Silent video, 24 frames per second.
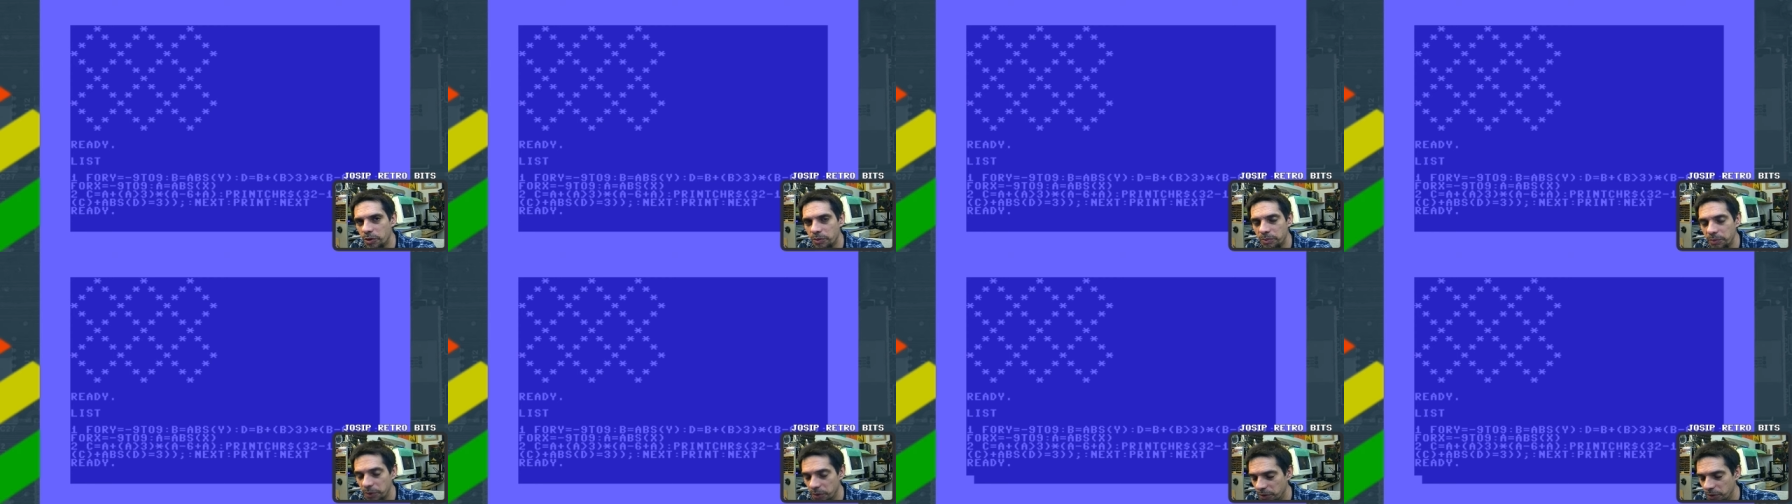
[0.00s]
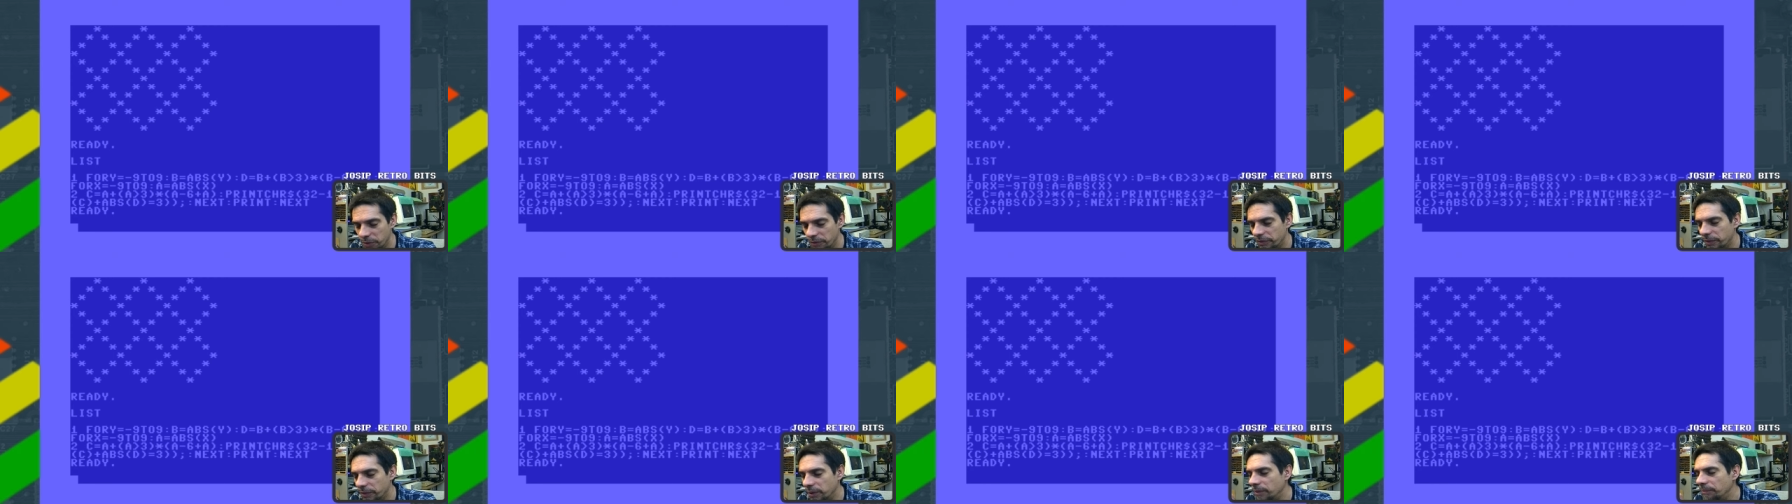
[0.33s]

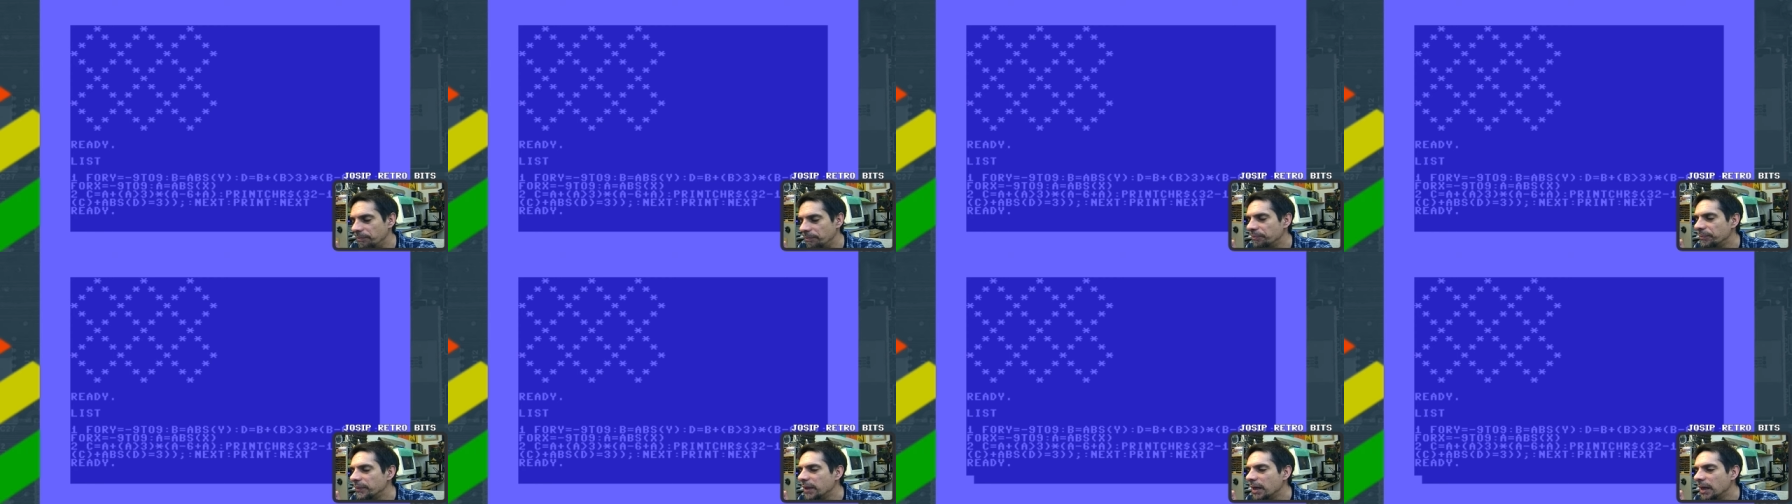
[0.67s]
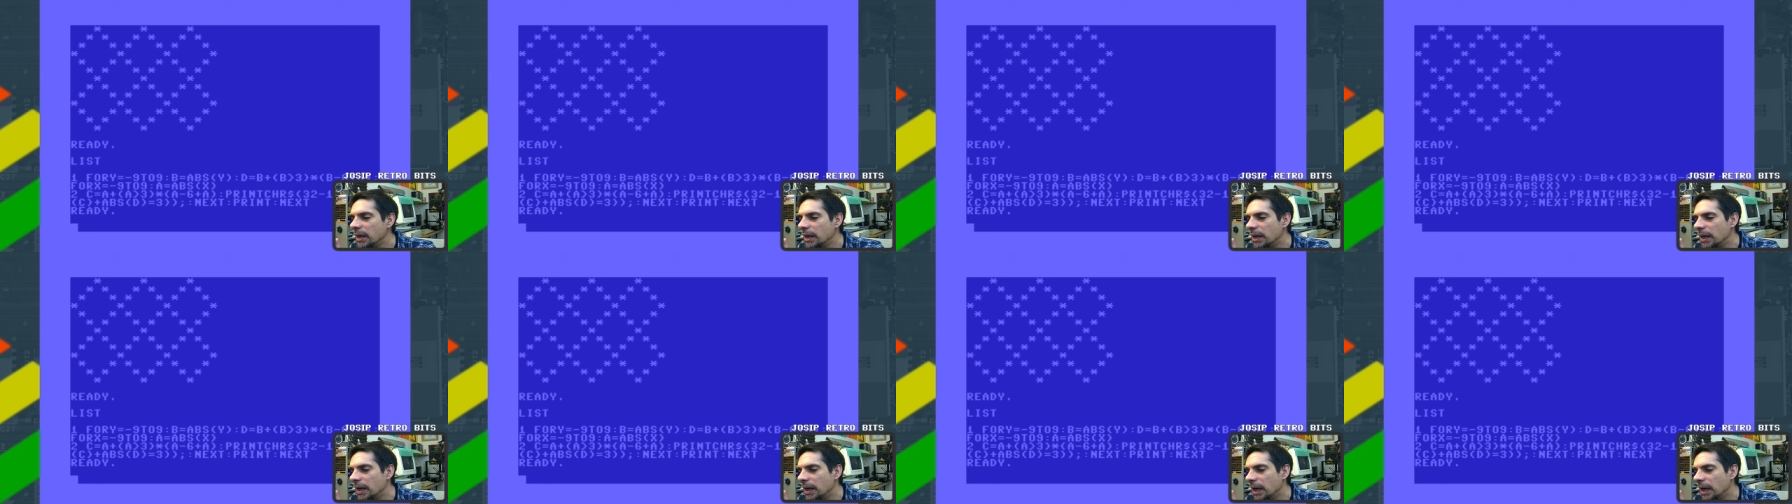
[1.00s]
beautiful.
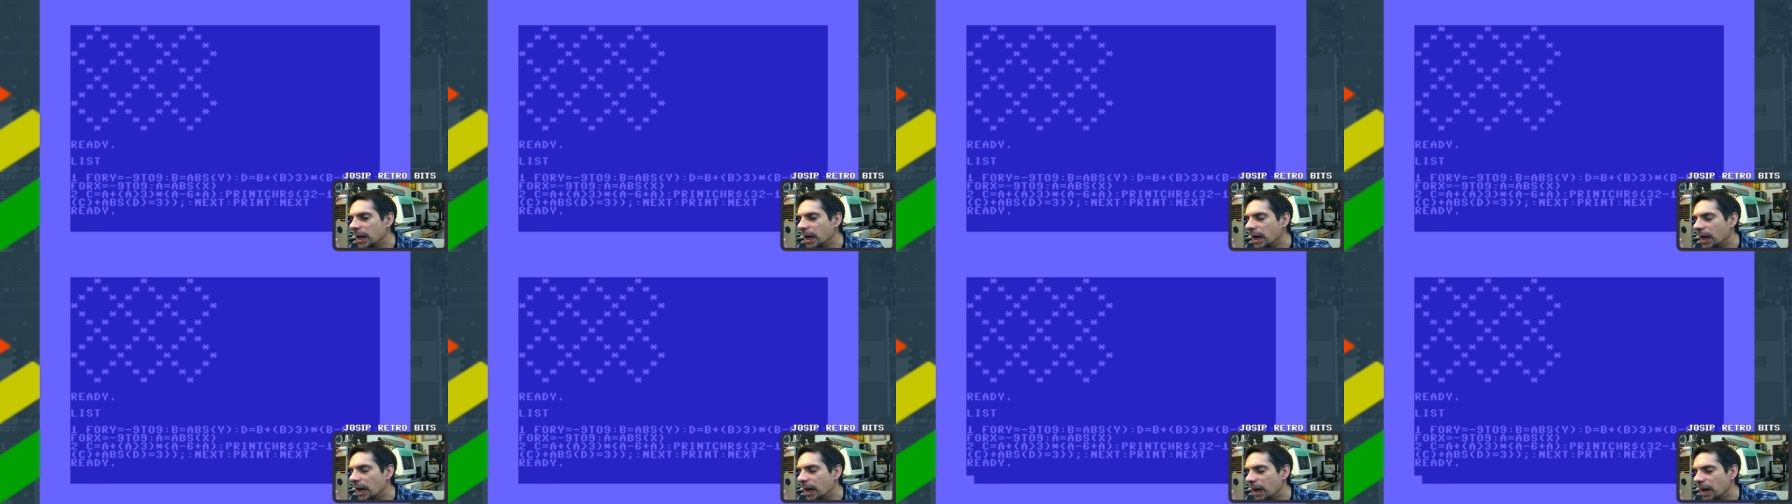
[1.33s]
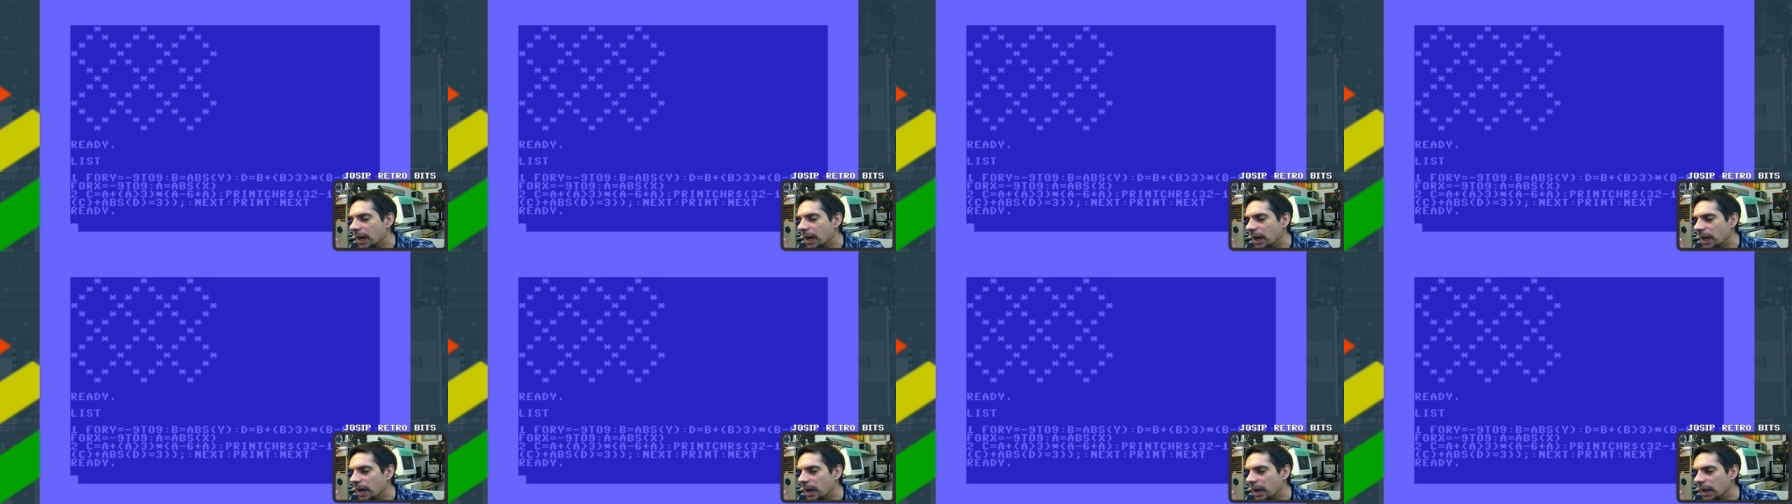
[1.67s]

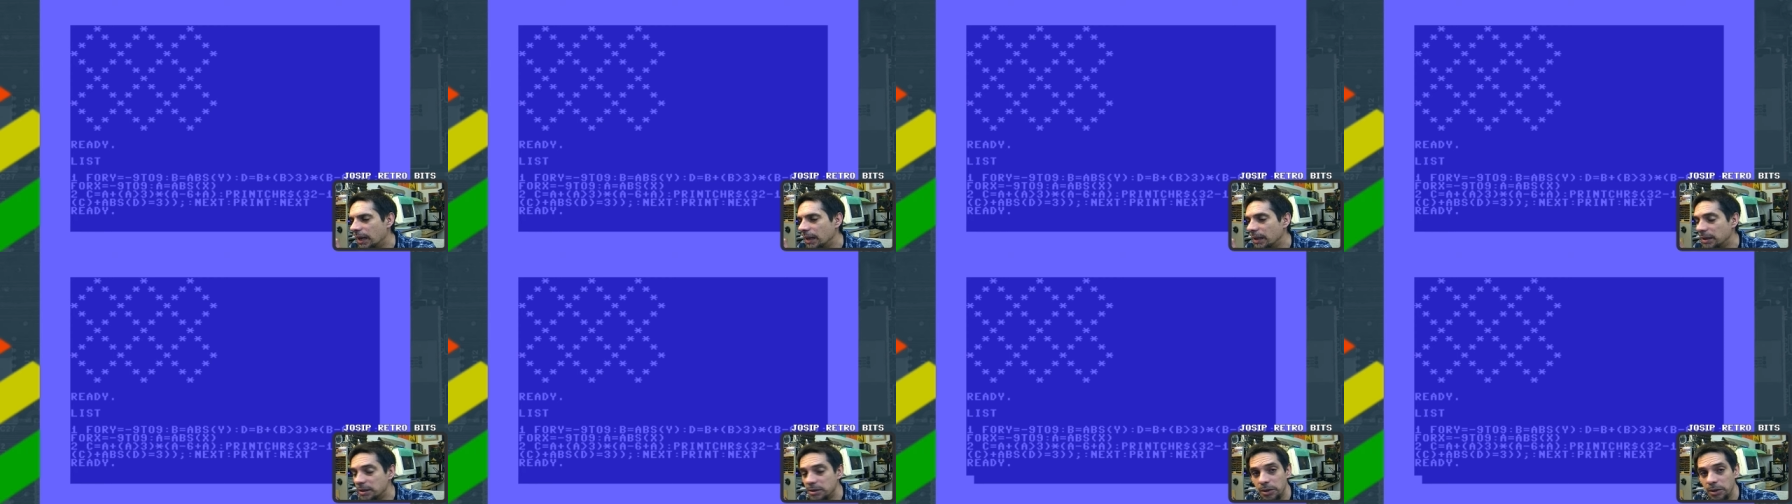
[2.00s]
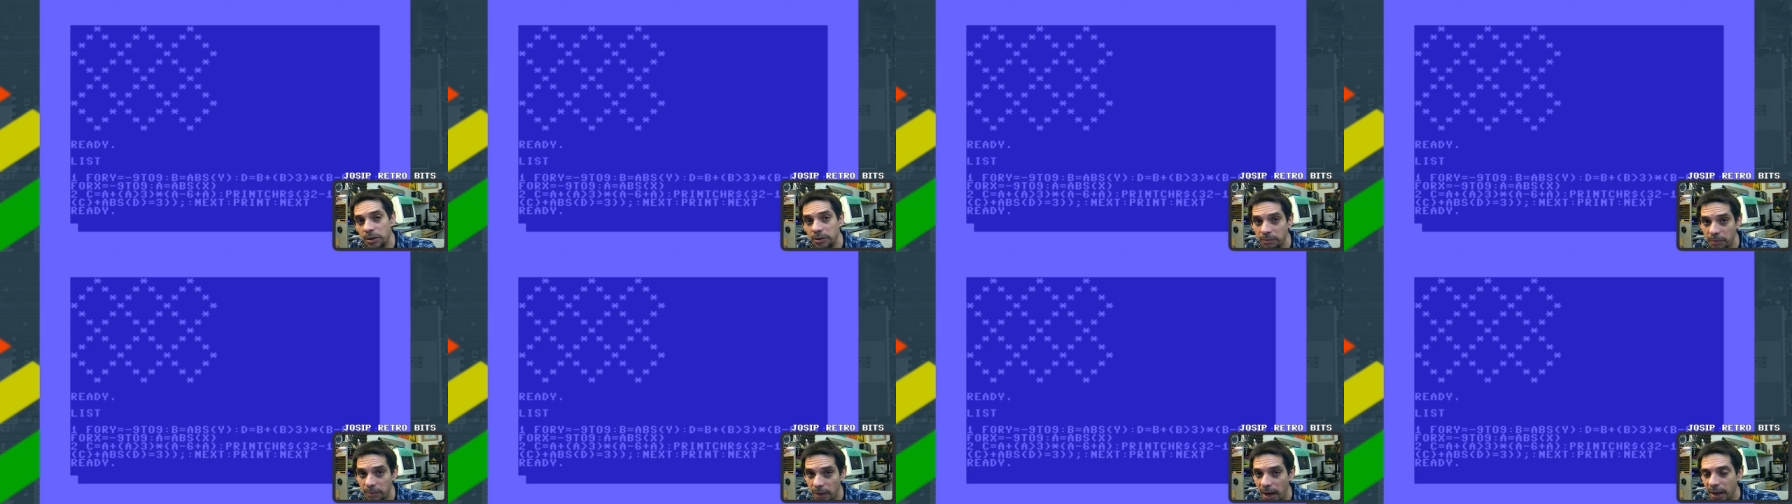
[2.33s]
Uh, it's
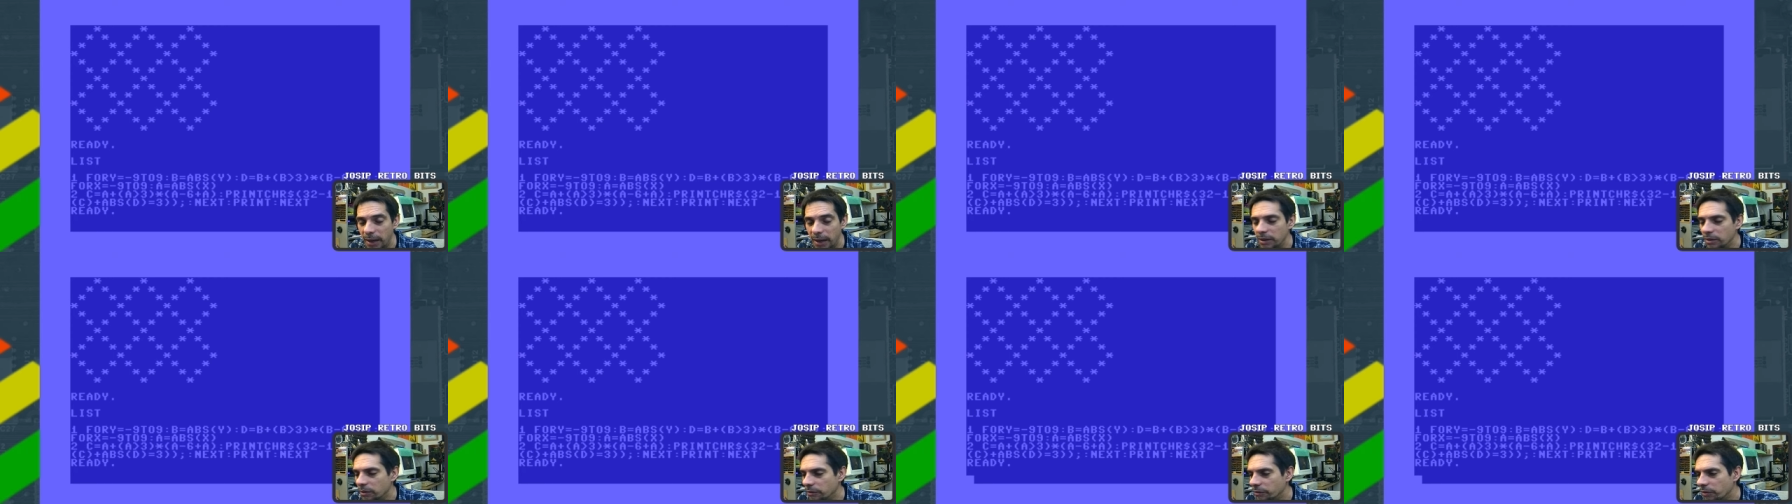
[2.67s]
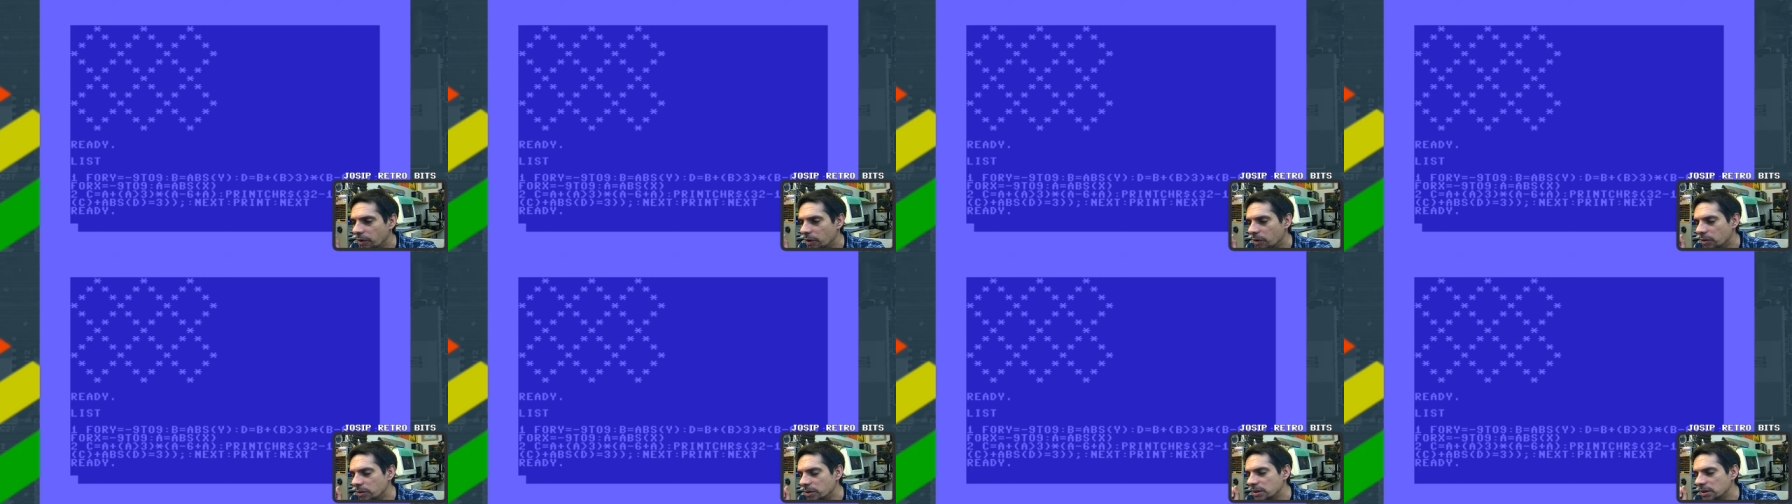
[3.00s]
not mine, of
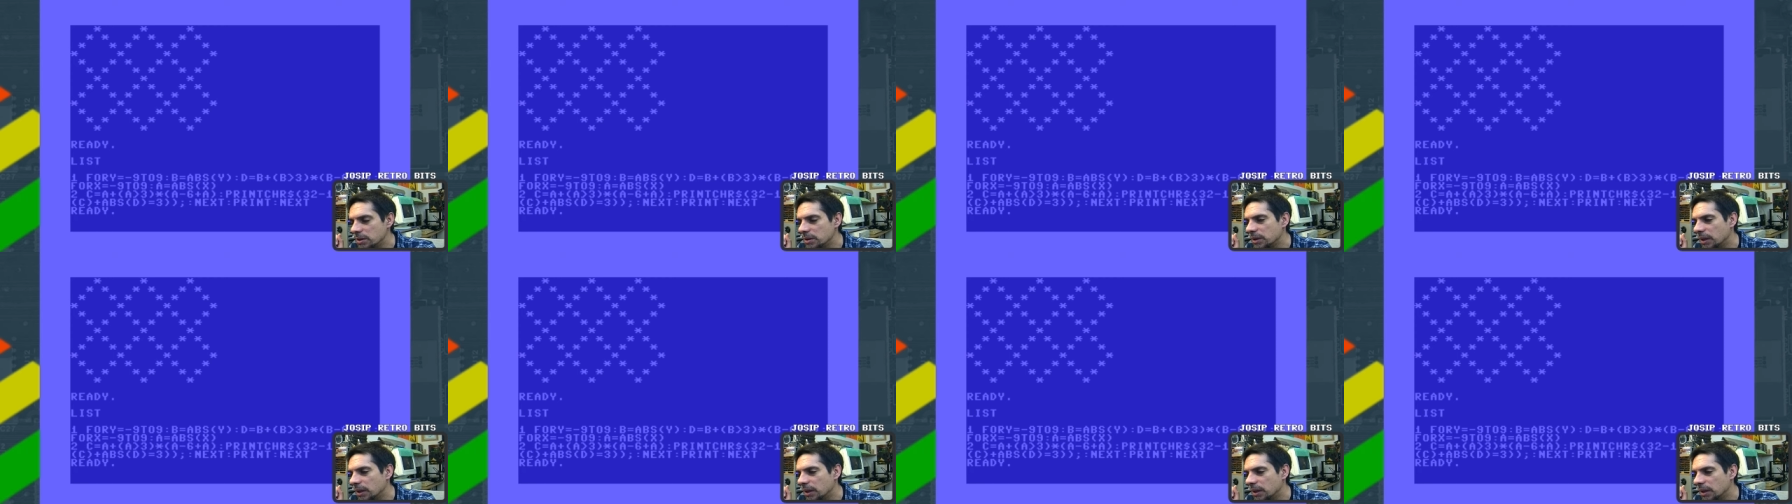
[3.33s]
course.